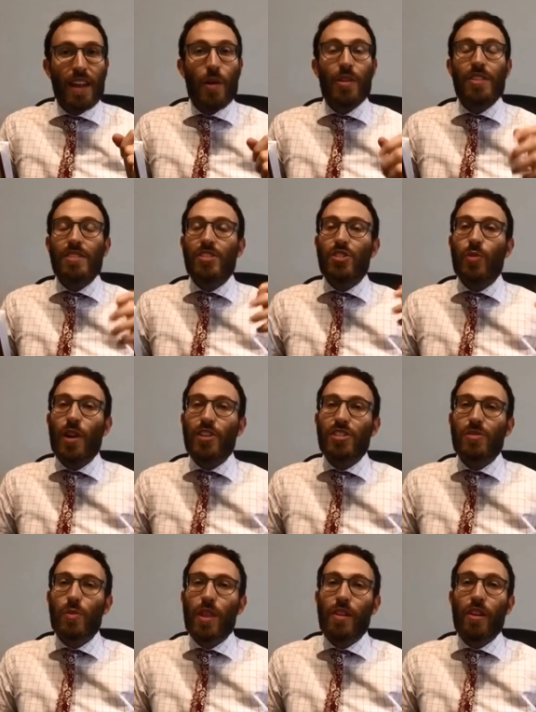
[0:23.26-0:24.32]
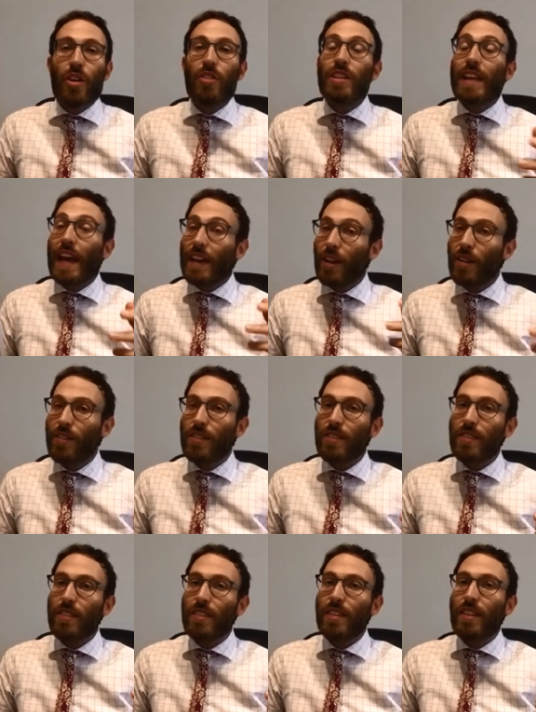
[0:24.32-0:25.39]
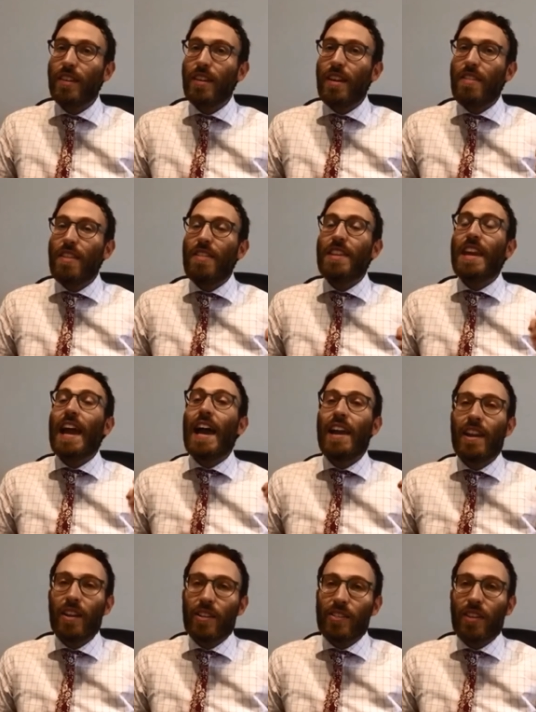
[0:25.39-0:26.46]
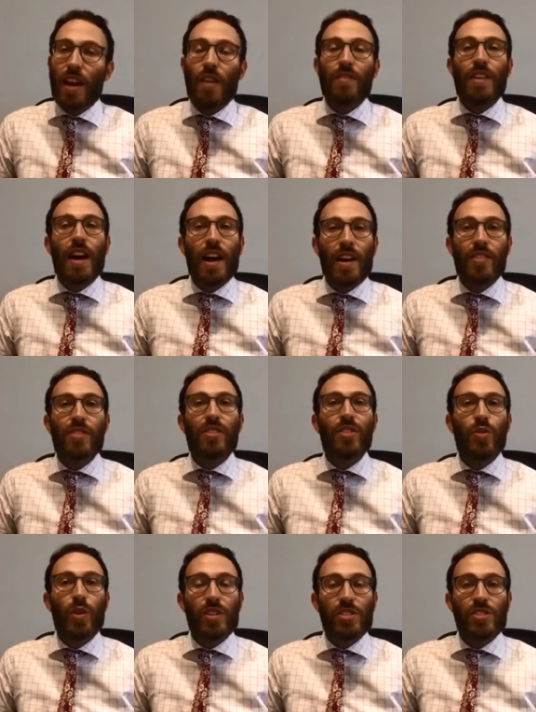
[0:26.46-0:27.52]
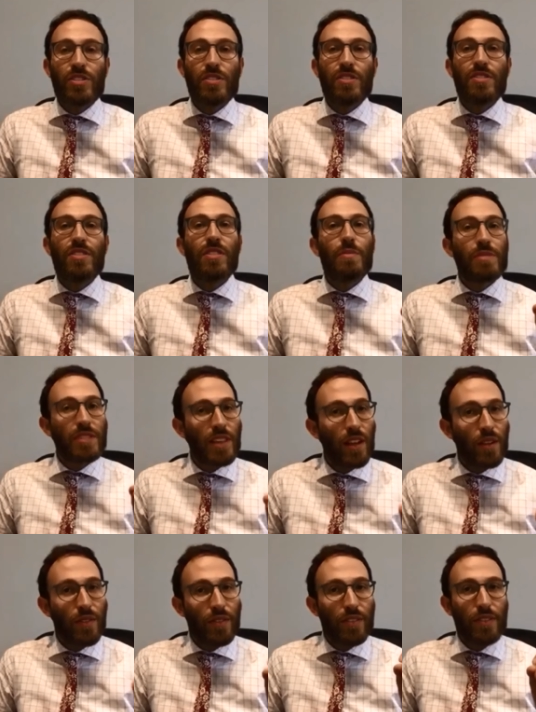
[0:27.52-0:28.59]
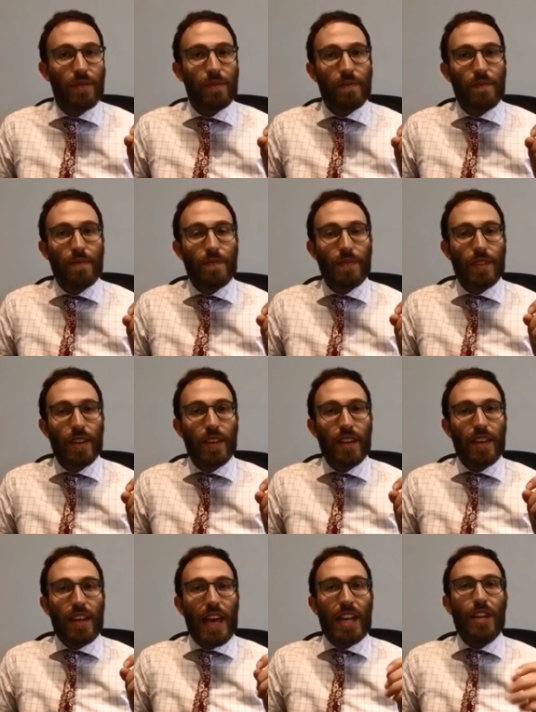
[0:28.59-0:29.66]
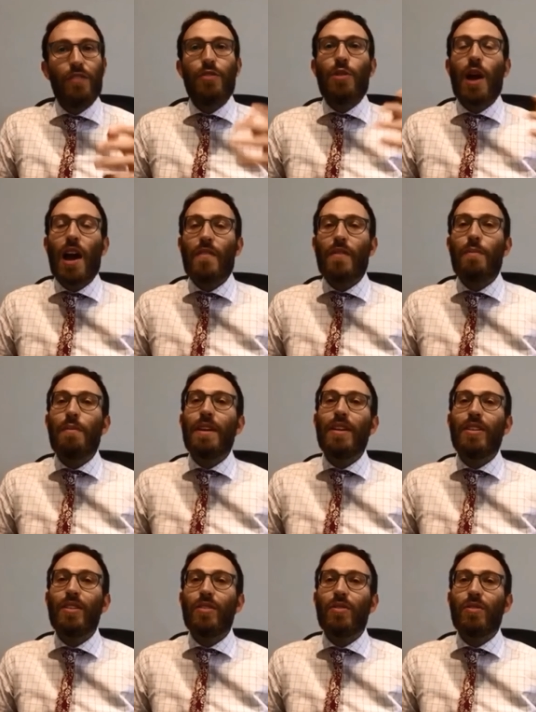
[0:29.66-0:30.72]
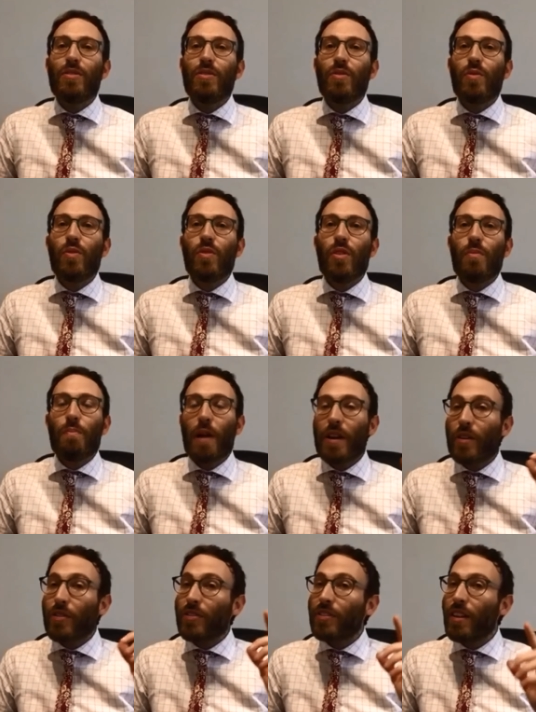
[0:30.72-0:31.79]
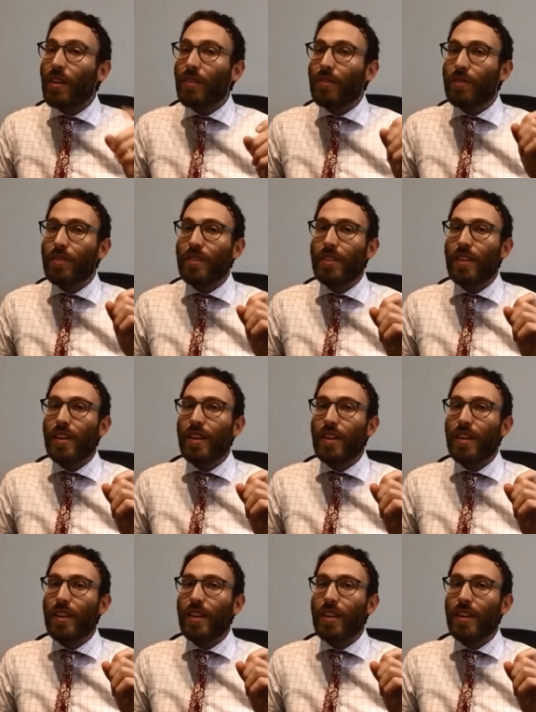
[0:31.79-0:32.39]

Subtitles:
Now in a situation where there are only adults, then the adults have to ask the questions to themselves. And if you have a meal by yourself,